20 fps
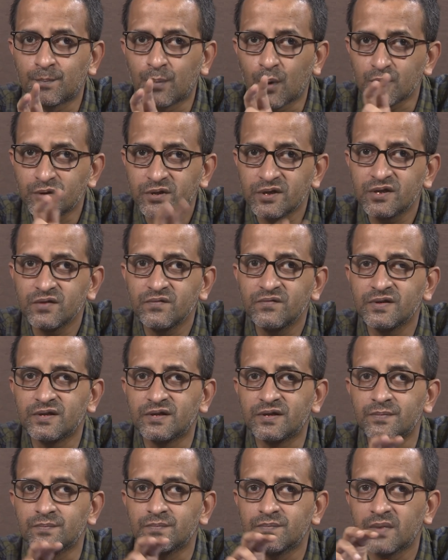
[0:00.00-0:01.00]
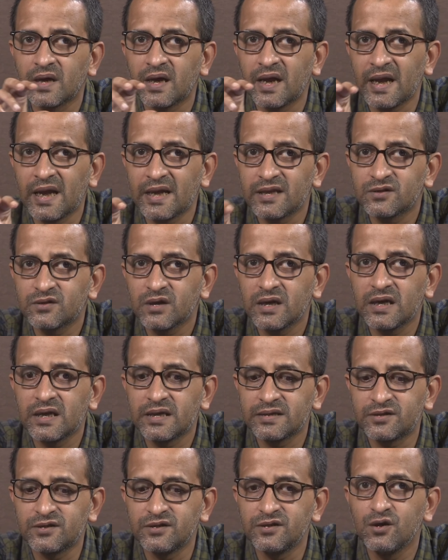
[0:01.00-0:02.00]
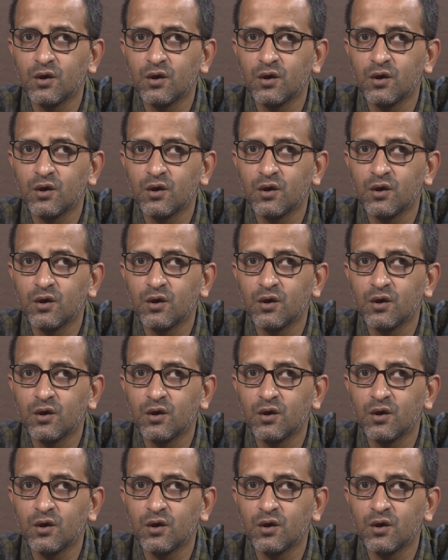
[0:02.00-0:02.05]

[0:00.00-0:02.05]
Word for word: positivism as well as